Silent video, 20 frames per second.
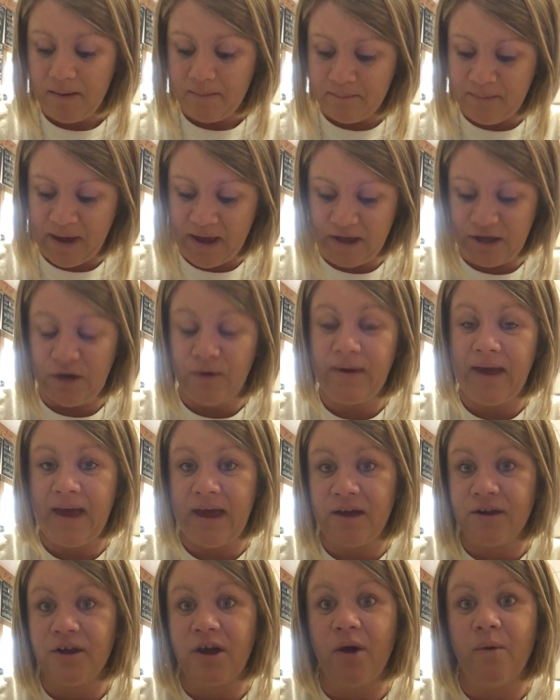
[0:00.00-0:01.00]
But you
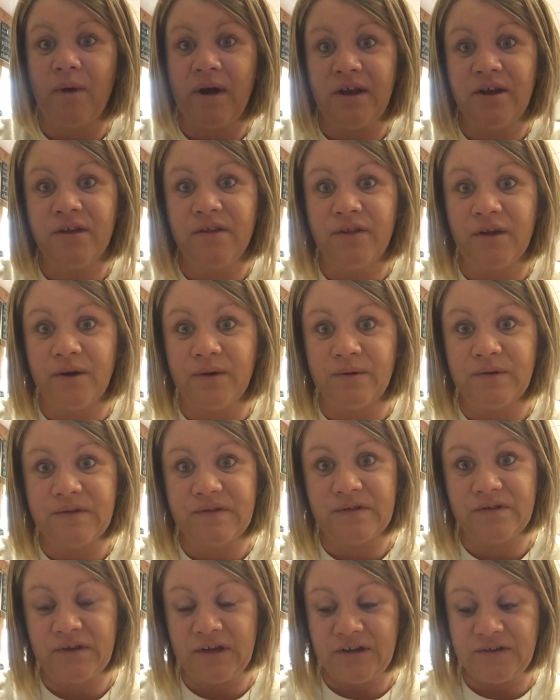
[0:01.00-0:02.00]
can go into
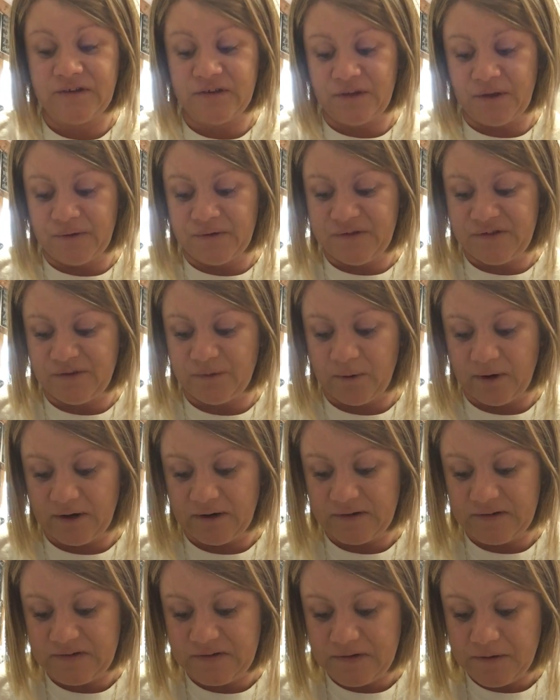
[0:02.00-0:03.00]
those
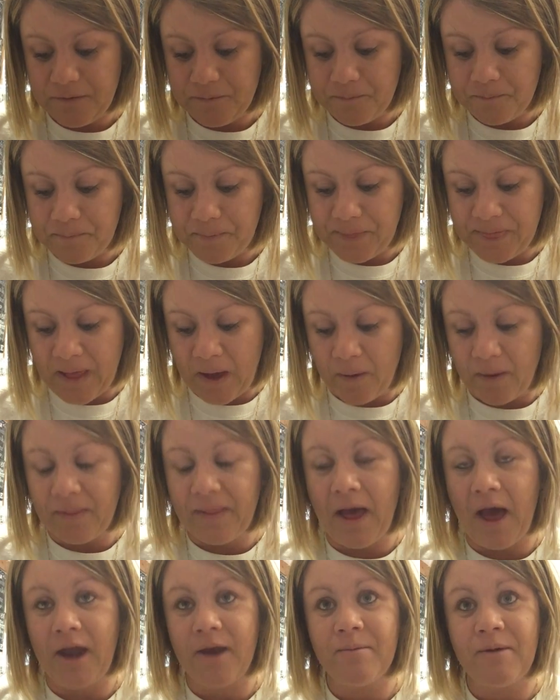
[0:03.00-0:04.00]
stores. Now, a
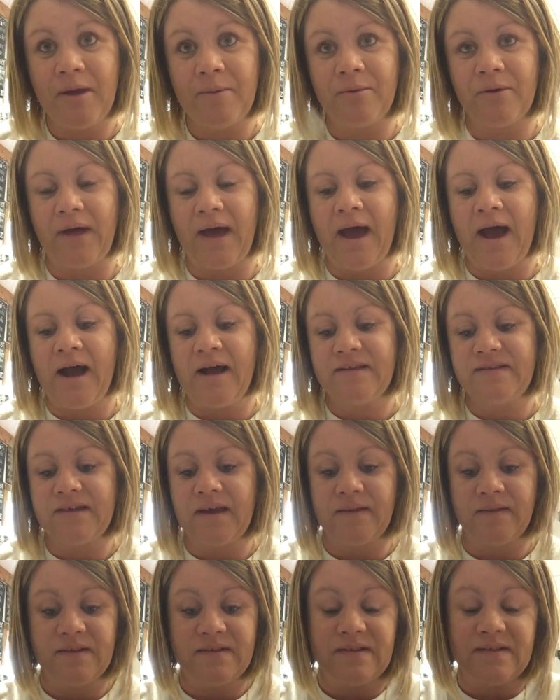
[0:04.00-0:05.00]
lot of people ask,
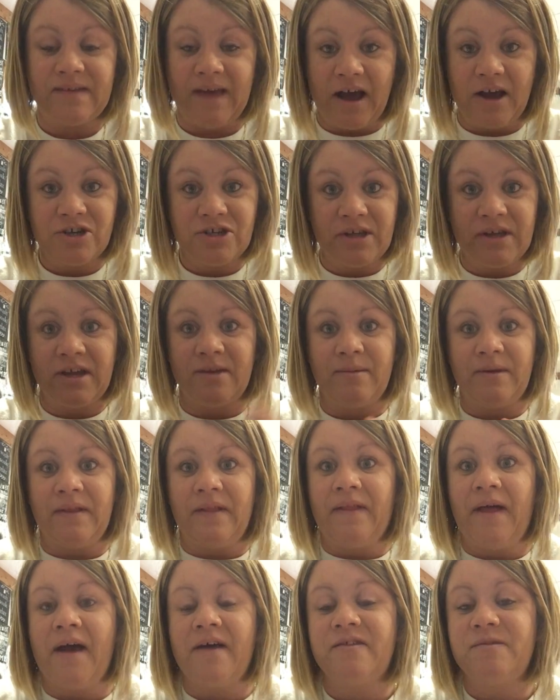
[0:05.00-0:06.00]
and this is actually going to be
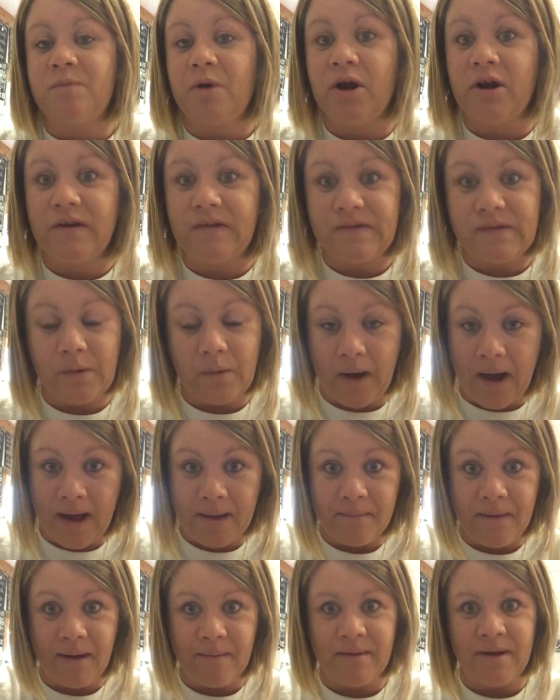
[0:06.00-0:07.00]
the last part, so I
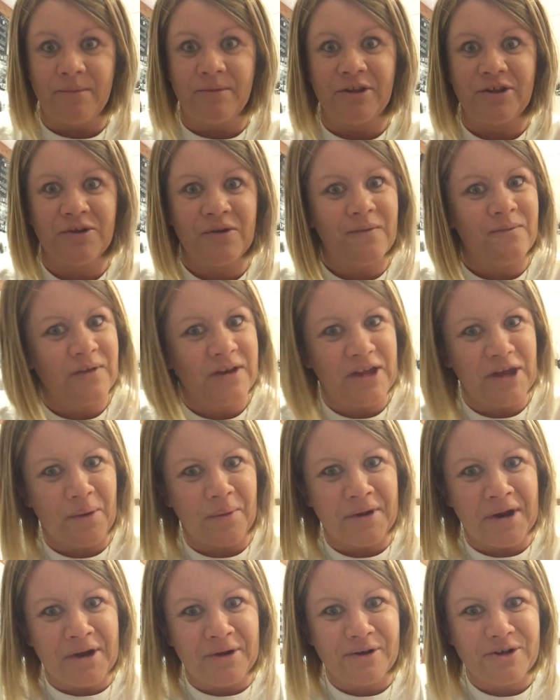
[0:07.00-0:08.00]
might be able to do a
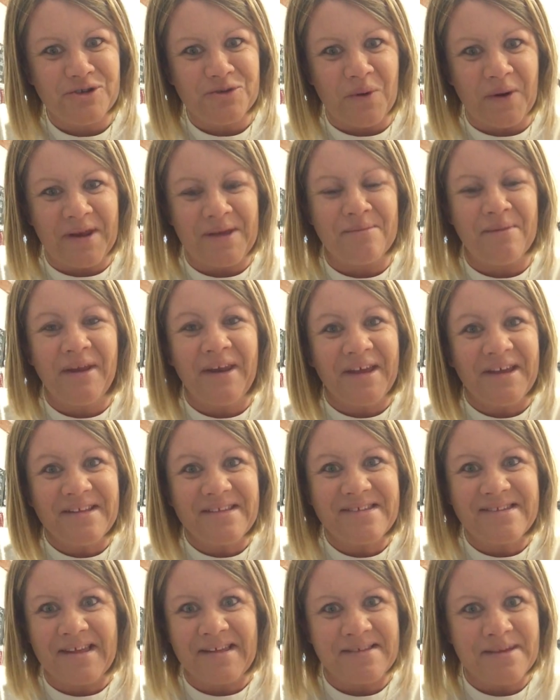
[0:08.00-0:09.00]
video in under 20
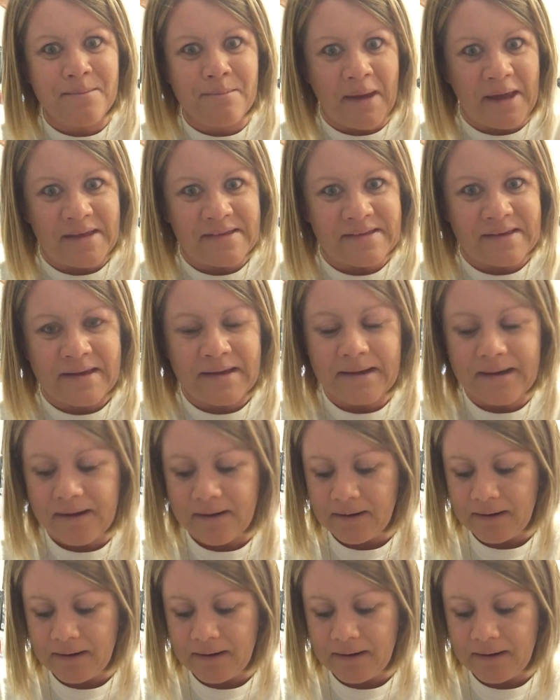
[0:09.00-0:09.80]
minutes. That's amazing.